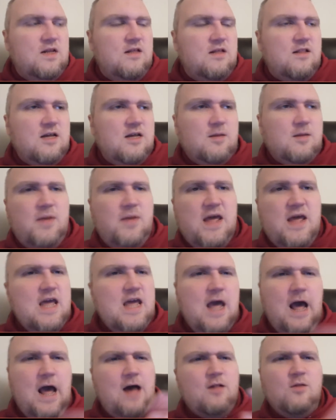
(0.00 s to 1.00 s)
like
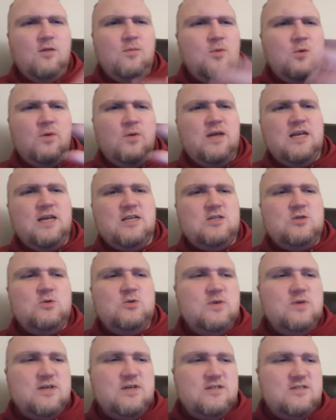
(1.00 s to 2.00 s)
pay alimony
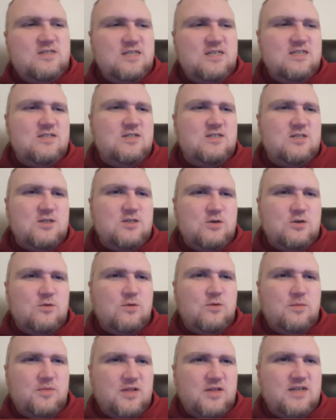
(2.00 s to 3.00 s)
to assist your
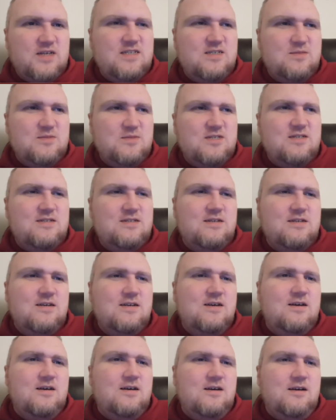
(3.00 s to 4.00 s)
replacement
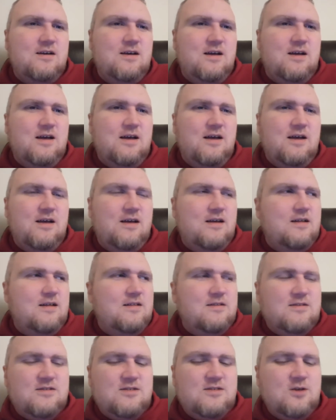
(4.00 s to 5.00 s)

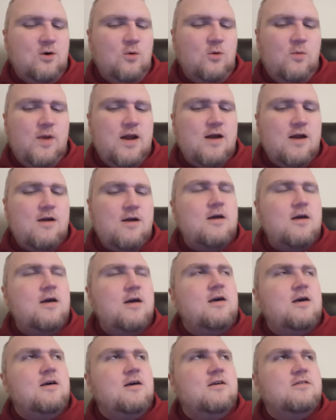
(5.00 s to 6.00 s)
so weird.
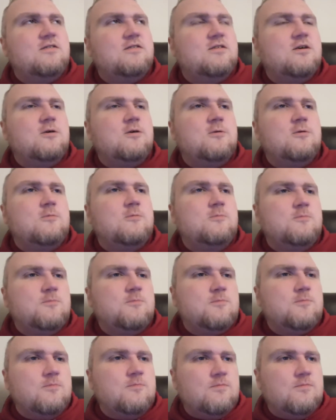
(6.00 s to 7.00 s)
So
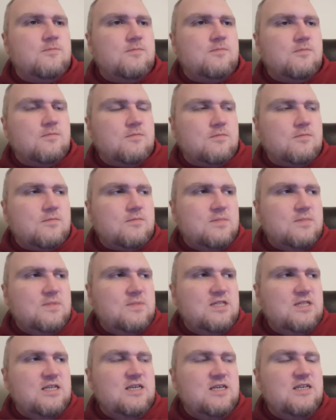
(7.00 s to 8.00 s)

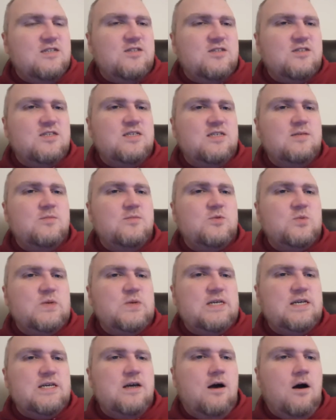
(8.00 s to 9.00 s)
it seems
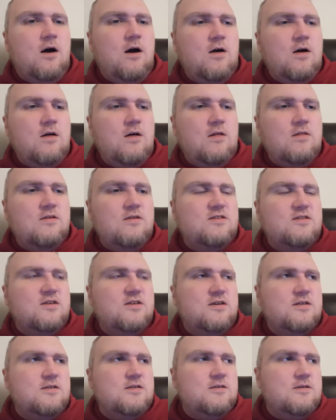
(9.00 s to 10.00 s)
we all of a
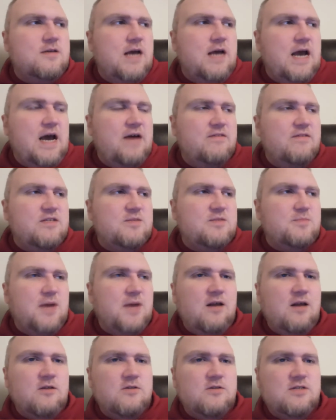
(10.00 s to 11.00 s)
sudden have this
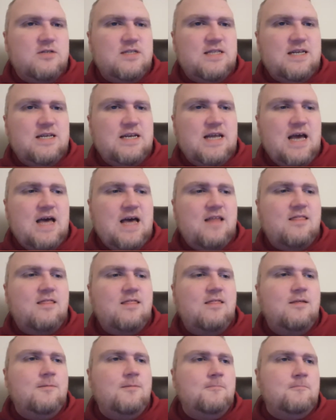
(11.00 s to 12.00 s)
battle to the
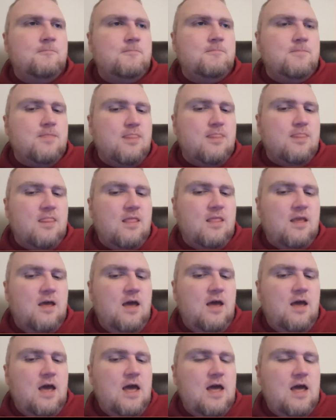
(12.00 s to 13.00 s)
death
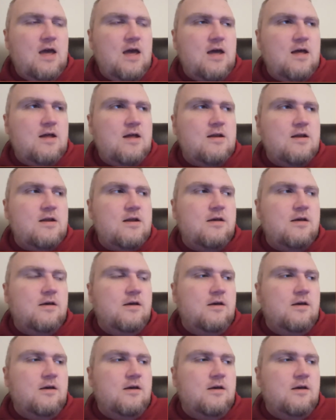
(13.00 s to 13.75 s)
and